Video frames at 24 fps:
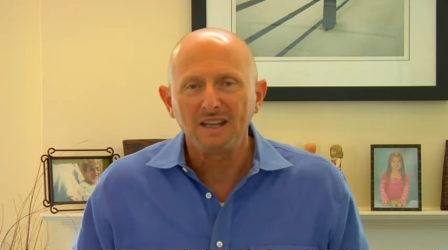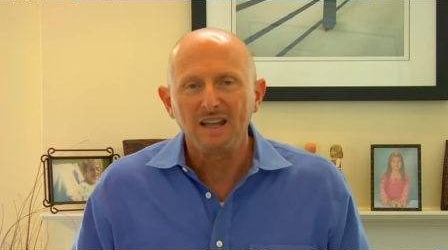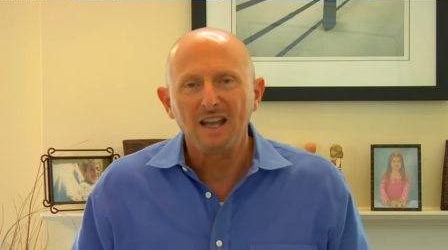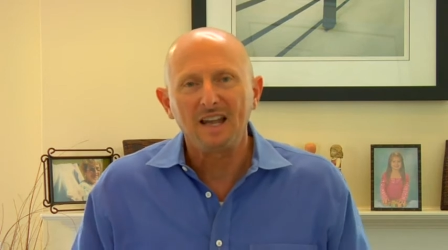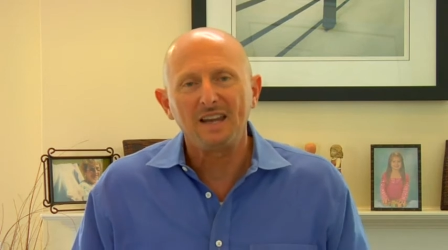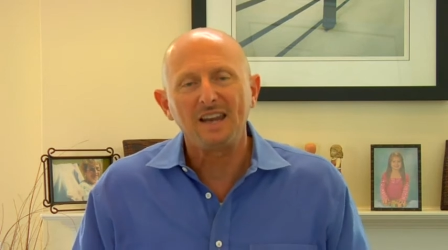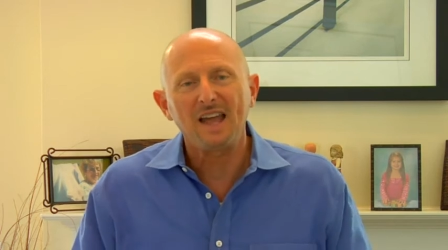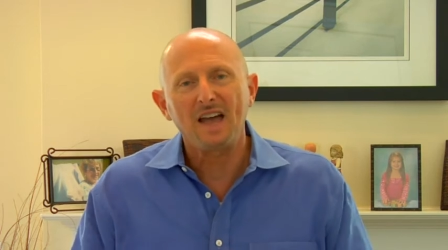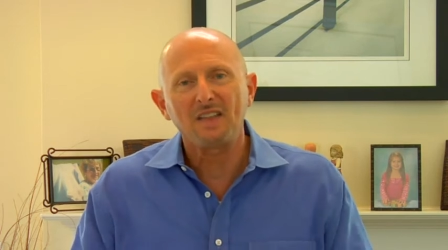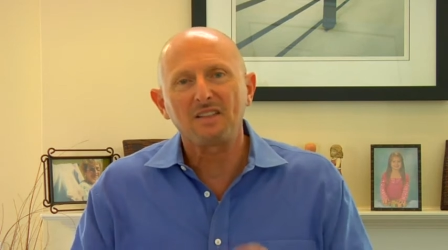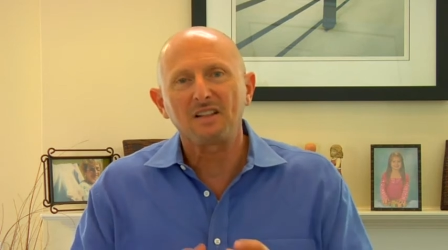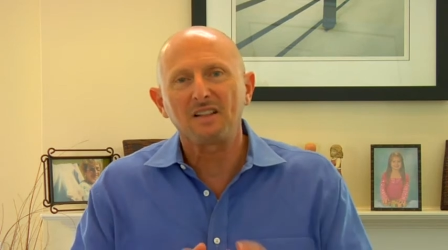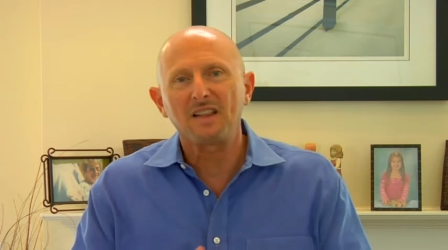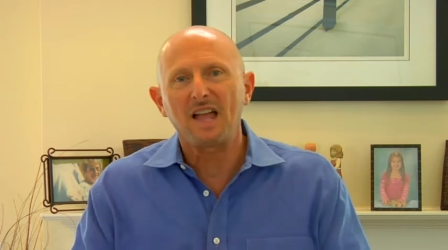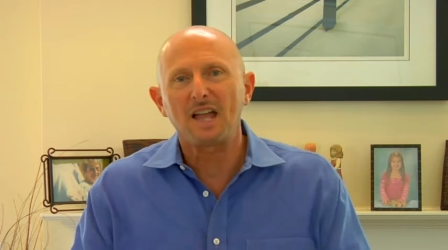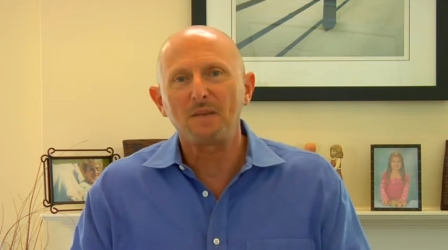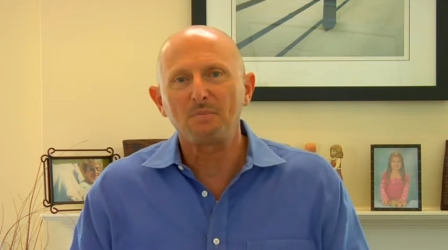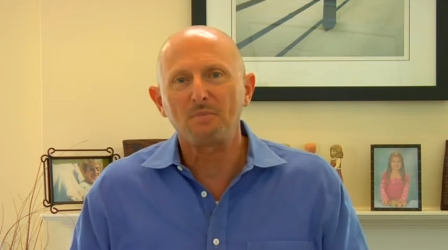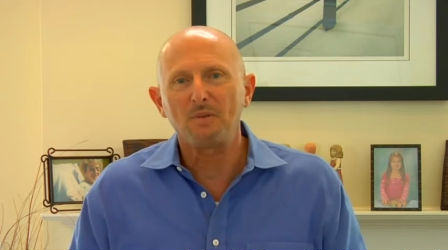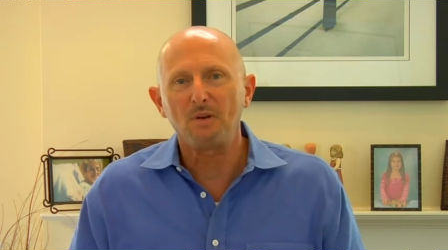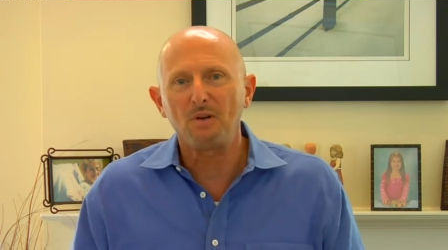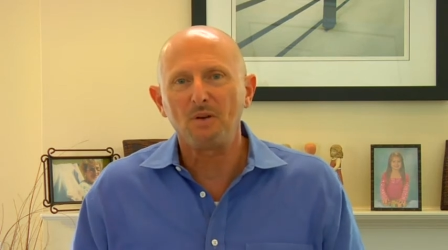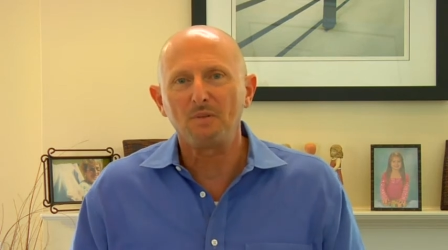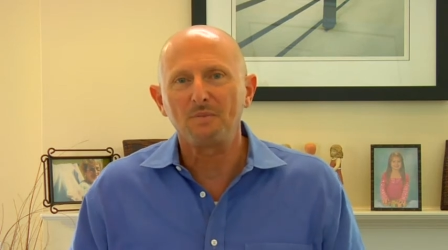and now the
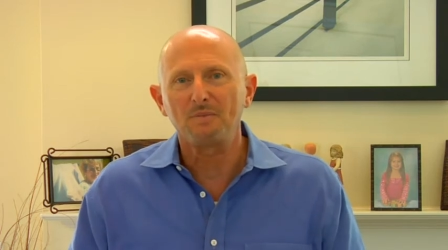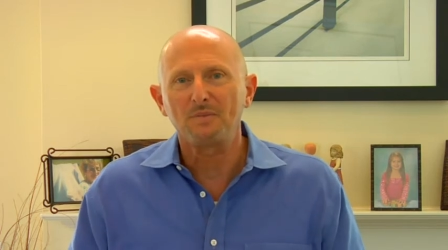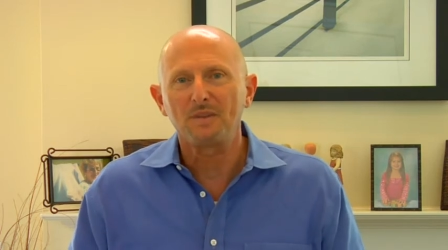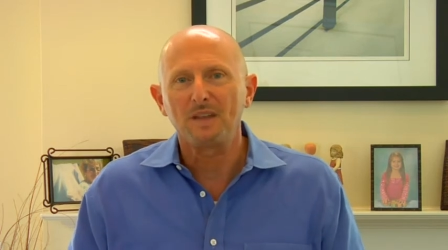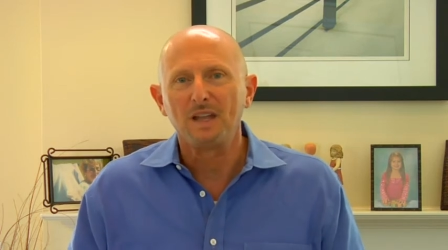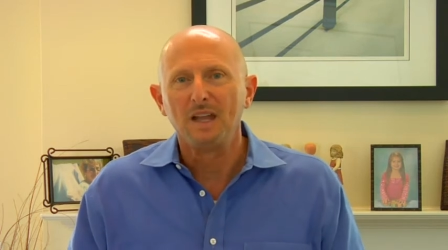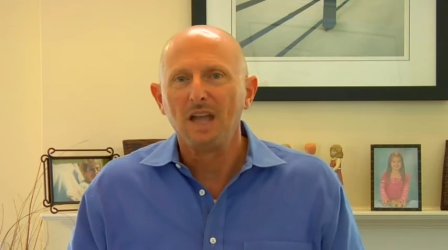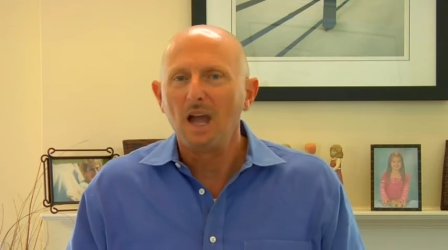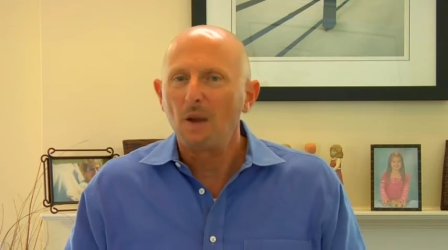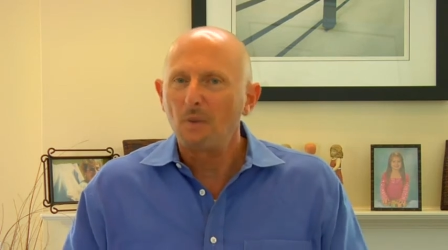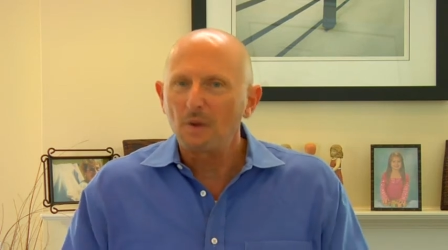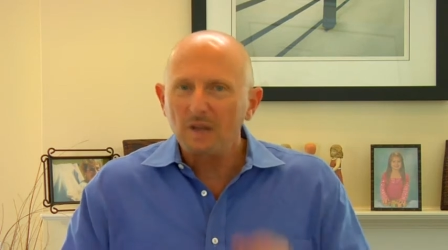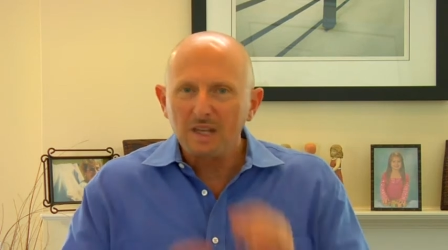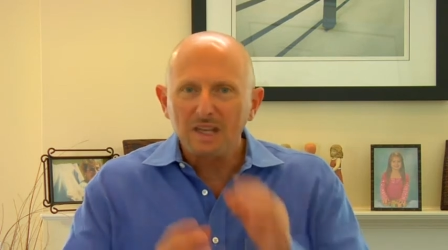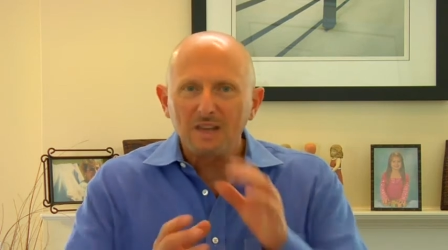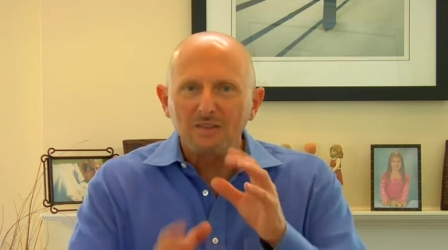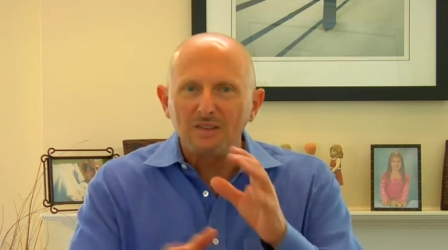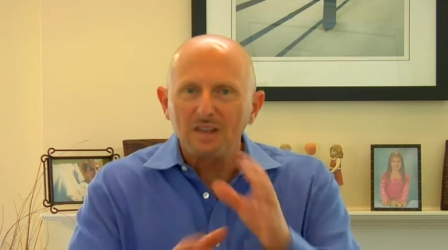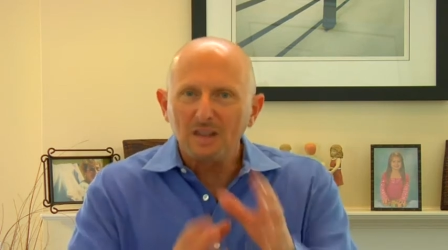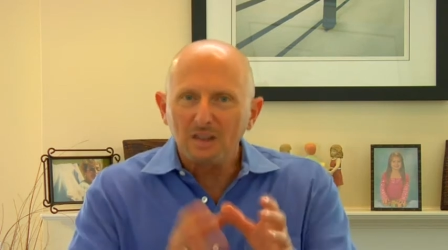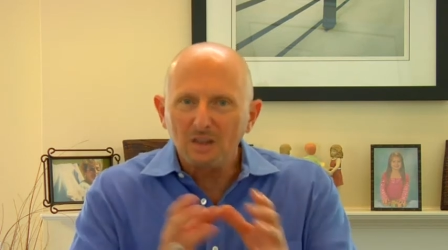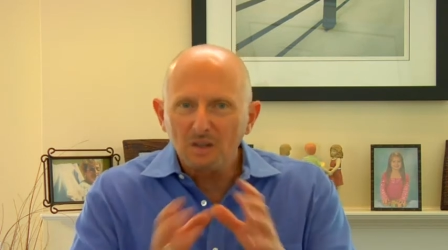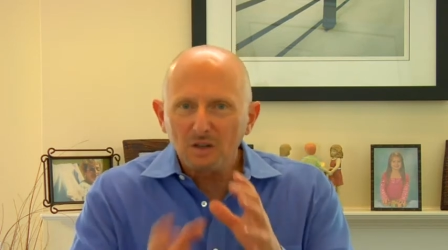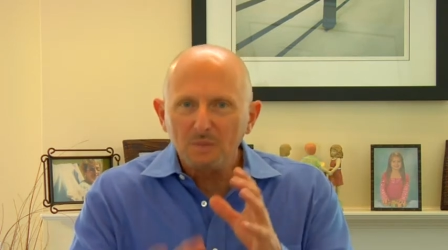light bulb. I'm going to give
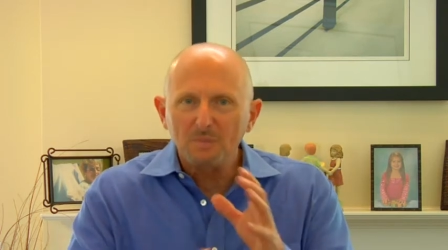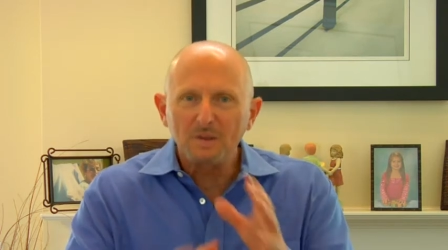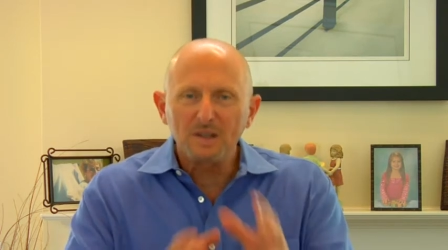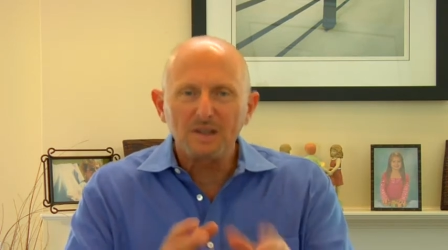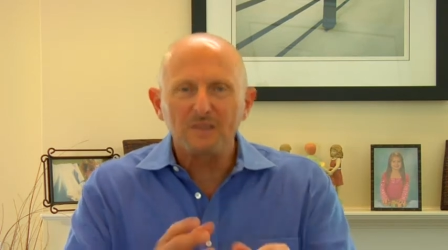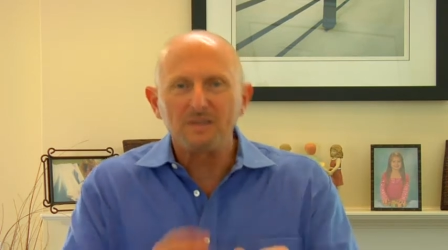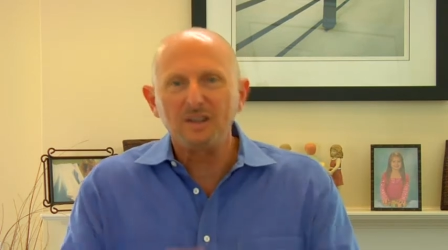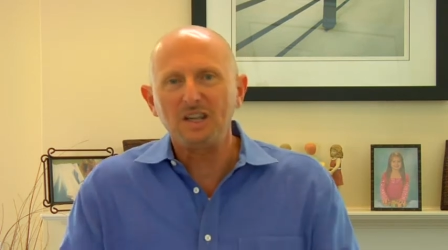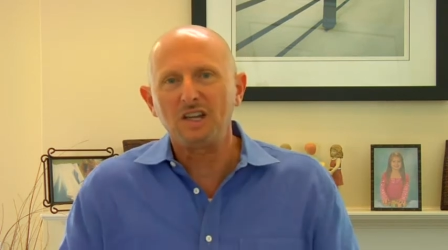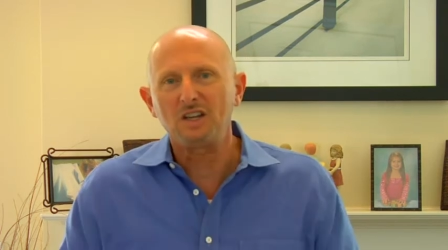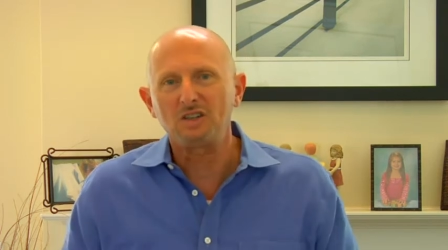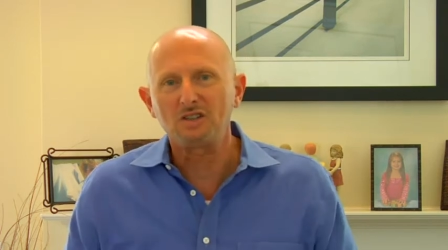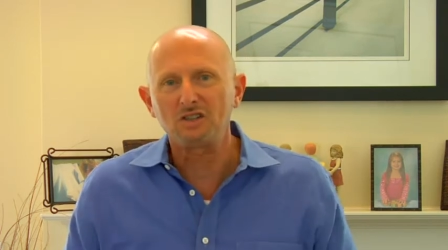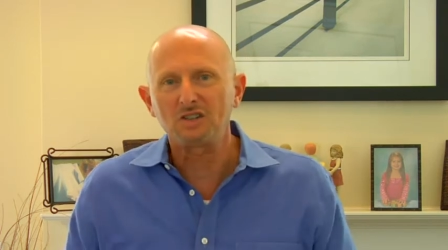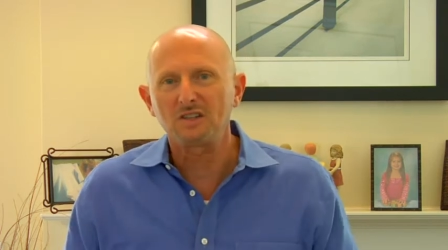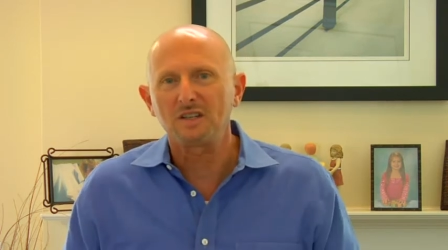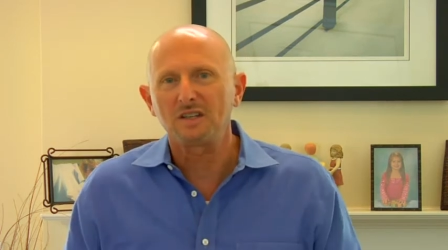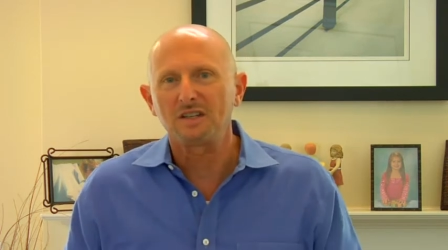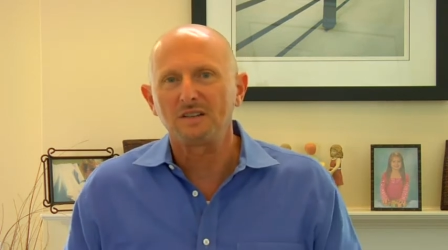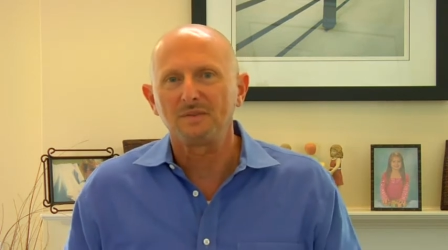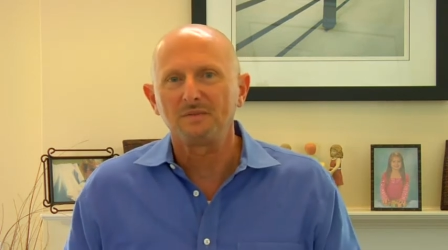you a little bit of each